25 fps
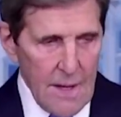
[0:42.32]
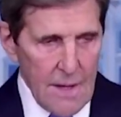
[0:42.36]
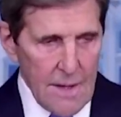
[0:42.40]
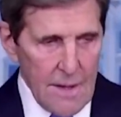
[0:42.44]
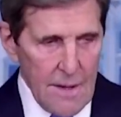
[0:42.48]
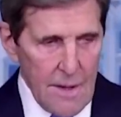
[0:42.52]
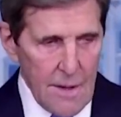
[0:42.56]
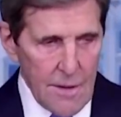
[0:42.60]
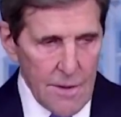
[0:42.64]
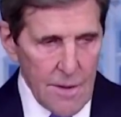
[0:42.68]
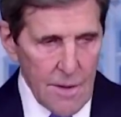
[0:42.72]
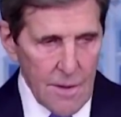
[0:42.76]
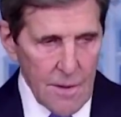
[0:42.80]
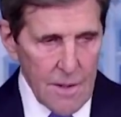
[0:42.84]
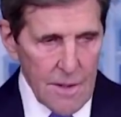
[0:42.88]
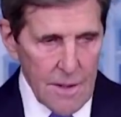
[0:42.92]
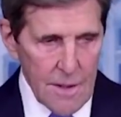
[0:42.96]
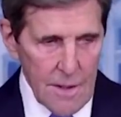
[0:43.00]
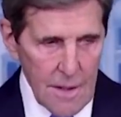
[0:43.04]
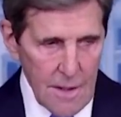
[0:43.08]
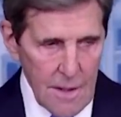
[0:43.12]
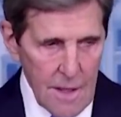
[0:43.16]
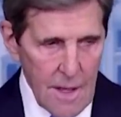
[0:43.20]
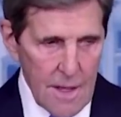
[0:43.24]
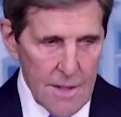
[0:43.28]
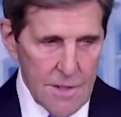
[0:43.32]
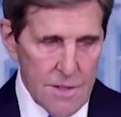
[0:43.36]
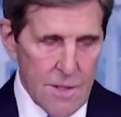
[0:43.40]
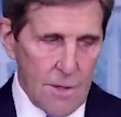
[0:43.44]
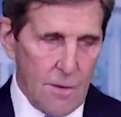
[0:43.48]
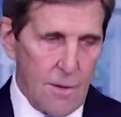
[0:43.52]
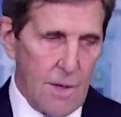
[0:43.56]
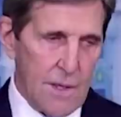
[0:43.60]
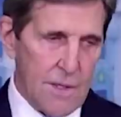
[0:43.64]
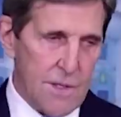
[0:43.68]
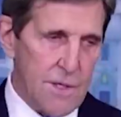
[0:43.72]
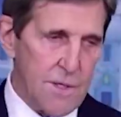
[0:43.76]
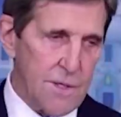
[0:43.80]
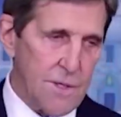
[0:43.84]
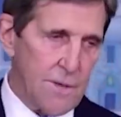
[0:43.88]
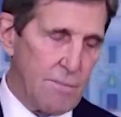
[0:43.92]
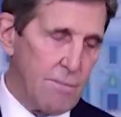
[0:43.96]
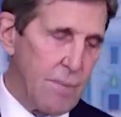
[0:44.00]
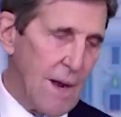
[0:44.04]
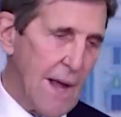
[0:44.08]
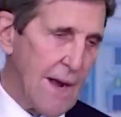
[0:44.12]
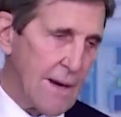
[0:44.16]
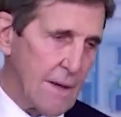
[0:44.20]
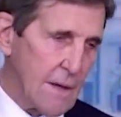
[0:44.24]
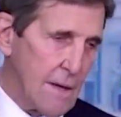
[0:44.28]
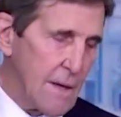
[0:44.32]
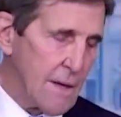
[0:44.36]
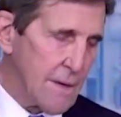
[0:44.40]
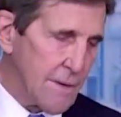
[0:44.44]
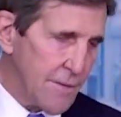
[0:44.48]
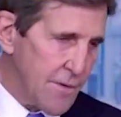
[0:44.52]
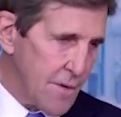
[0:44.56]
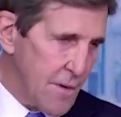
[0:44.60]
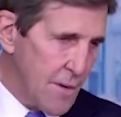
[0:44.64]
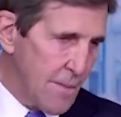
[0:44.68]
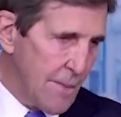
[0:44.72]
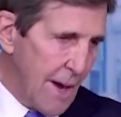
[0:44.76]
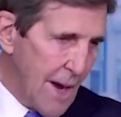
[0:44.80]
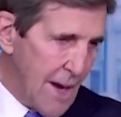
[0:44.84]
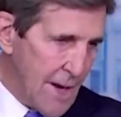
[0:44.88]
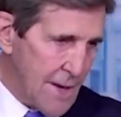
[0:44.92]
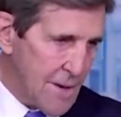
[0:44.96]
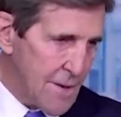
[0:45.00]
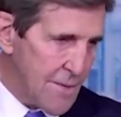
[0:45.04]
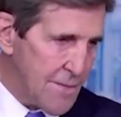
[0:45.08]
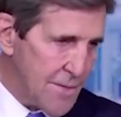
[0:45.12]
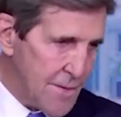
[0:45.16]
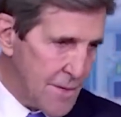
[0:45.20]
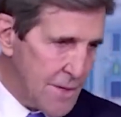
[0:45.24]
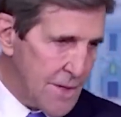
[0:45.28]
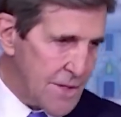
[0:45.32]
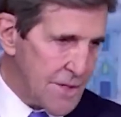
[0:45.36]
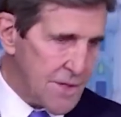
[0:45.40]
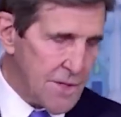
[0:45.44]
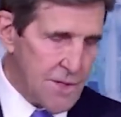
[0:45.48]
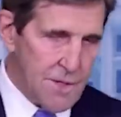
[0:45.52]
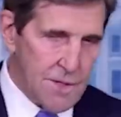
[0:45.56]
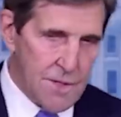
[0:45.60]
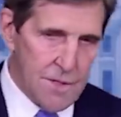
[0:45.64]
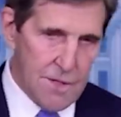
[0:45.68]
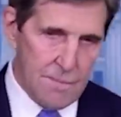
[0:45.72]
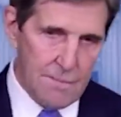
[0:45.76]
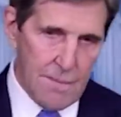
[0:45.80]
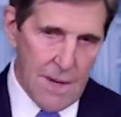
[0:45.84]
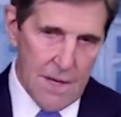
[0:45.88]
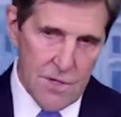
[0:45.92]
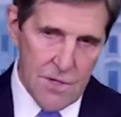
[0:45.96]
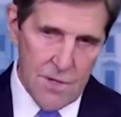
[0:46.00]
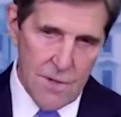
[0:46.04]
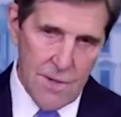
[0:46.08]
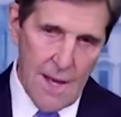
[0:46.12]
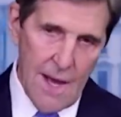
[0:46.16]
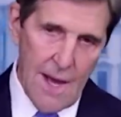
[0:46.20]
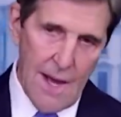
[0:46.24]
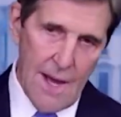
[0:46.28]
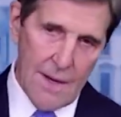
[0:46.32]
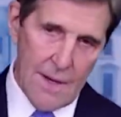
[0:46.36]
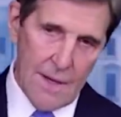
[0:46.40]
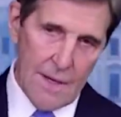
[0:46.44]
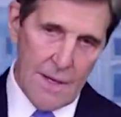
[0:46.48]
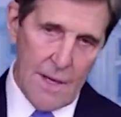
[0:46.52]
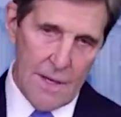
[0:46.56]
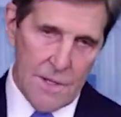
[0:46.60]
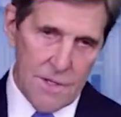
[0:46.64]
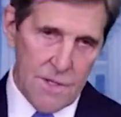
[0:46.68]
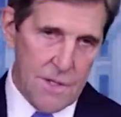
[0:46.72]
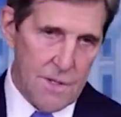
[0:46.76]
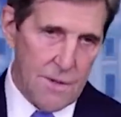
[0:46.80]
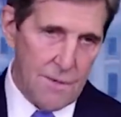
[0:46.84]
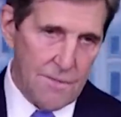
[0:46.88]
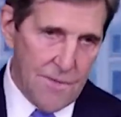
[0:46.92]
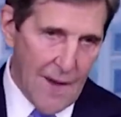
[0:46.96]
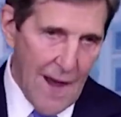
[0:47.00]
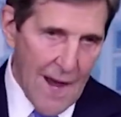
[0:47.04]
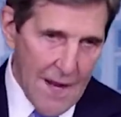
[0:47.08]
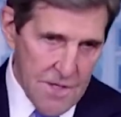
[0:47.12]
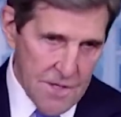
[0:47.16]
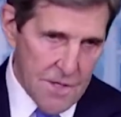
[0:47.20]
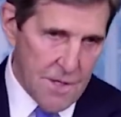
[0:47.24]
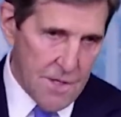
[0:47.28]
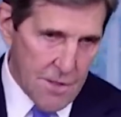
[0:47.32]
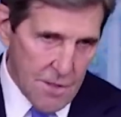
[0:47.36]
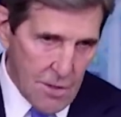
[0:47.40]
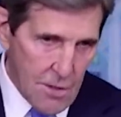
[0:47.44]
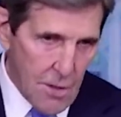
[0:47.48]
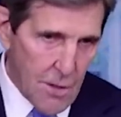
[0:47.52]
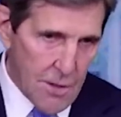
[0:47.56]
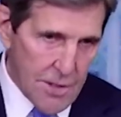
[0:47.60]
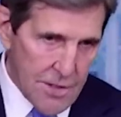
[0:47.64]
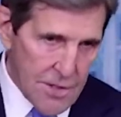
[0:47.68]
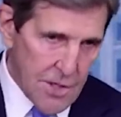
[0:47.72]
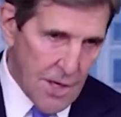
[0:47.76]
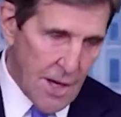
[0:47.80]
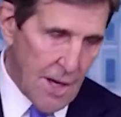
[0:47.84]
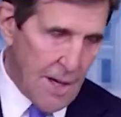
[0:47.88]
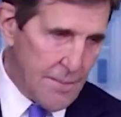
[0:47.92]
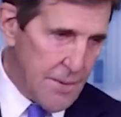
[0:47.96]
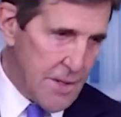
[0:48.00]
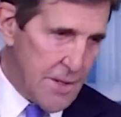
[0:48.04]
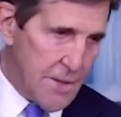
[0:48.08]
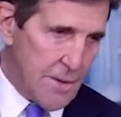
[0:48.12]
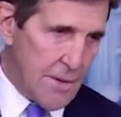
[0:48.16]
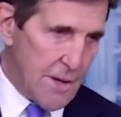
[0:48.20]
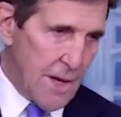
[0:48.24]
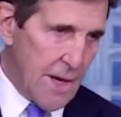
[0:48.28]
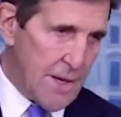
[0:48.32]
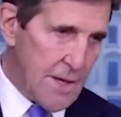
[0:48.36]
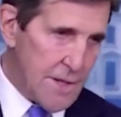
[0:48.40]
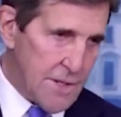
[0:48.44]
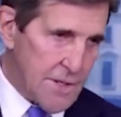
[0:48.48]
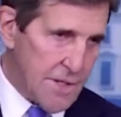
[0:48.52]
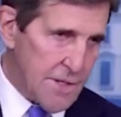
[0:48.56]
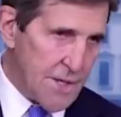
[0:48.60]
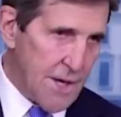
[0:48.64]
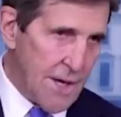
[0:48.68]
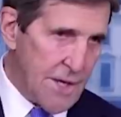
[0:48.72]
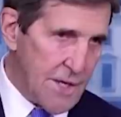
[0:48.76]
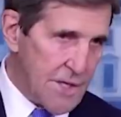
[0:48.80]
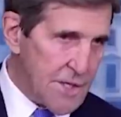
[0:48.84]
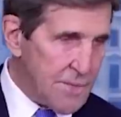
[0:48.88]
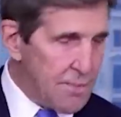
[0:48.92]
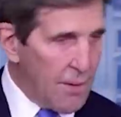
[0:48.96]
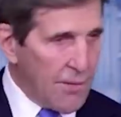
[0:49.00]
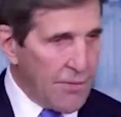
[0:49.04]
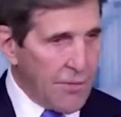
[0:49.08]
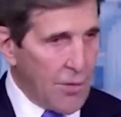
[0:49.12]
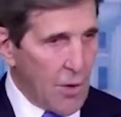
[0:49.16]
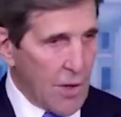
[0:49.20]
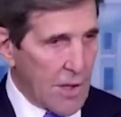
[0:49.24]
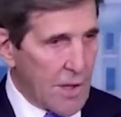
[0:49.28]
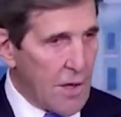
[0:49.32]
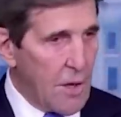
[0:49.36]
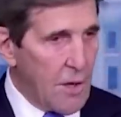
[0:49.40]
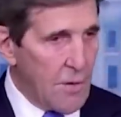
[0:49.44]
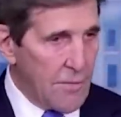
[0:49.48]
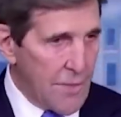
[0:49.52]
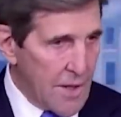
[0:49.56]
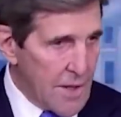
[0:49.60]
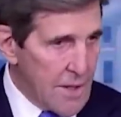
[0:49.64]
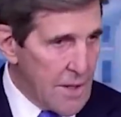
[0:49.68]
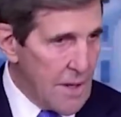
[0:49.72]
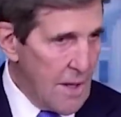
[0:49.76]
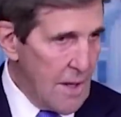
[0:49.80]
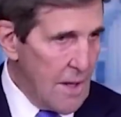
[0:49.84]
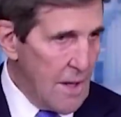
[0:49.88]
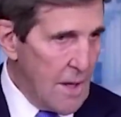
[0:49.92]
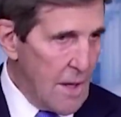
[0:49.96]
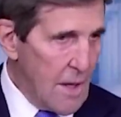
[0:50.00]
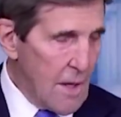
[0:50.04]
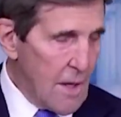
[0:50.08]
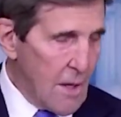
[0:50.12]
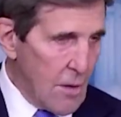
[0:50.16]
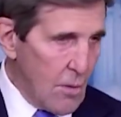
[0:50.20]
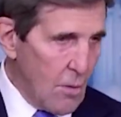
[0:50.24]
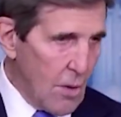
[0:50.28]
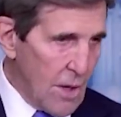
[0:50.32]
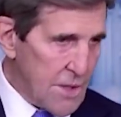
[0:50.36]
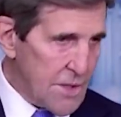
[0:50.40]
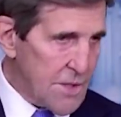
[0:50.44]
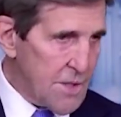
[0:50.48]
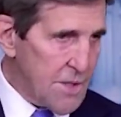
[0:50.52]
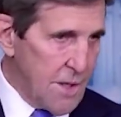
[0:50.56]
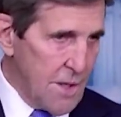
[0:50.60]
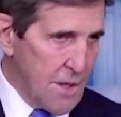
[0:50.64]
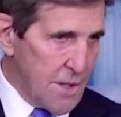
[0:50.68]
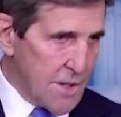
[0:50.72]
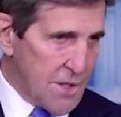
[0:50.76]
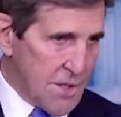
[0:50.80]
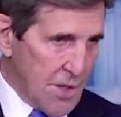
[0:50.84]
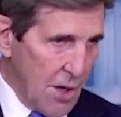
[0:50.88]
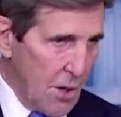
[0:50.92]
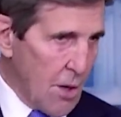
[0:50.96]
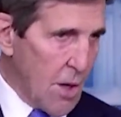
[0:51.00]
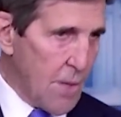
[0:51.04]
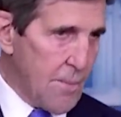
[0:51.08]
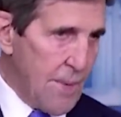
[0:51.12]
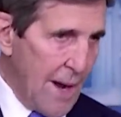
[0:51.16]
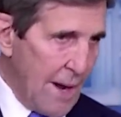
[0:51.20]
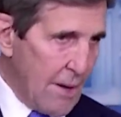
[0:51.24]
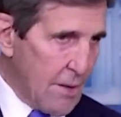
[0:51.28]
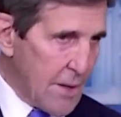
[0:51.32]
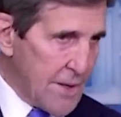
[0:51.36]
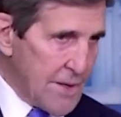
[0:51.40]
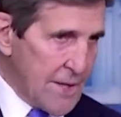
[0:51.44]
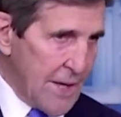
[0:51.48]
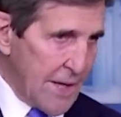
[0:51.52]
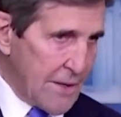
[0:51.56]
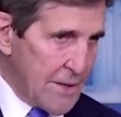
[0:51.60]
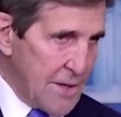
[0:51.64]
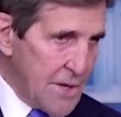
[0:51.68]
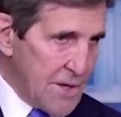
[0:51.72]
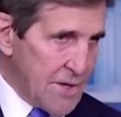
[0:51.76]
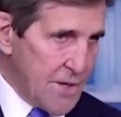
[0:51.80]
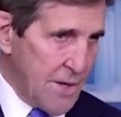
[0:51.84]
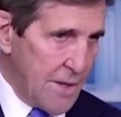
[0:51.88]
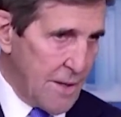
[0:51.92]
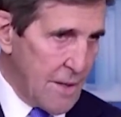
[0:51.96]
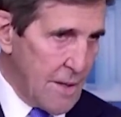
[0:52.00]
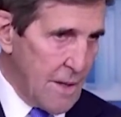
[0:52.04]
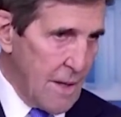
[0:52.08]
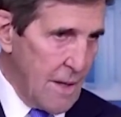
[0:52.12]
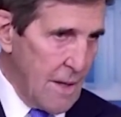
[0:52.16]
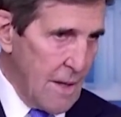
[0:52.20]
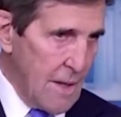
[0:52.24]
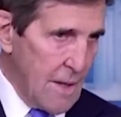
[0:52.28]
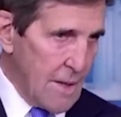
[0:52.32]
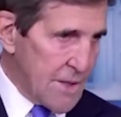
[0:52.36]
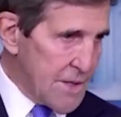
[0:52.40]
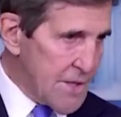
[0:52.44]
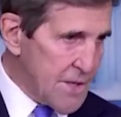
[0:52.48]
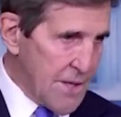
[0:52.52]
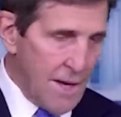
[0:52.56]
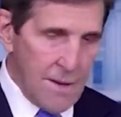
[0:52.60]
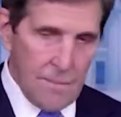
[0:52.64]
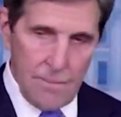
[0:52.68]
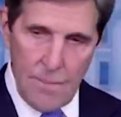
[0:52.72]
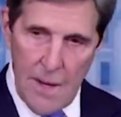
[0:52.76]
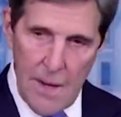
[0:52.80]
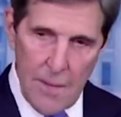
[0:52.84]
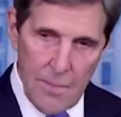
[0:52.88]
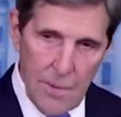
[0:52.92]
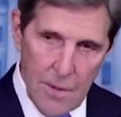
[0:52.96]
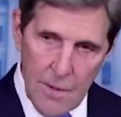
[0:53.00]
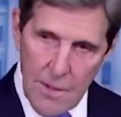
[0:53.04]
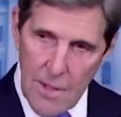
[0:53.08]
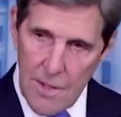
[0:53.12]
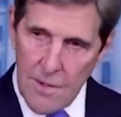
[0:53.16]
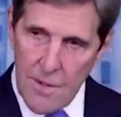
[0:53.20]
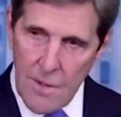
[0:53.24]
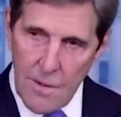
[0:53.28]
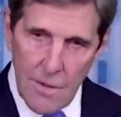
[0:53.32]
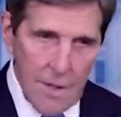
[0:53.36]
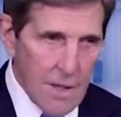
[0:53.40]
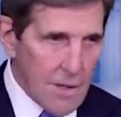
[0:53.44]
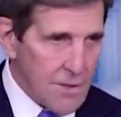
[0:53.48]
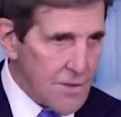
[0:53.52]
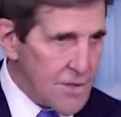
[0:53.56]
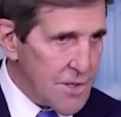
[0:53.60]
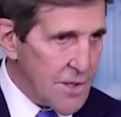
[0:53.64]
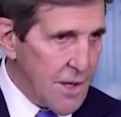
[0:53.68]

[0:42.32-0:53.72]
You know, you look at the consequences of black lung for a miner, for instance, and measure that against the fastest growing job in the United States before COVID was solar power technician. The same people can do those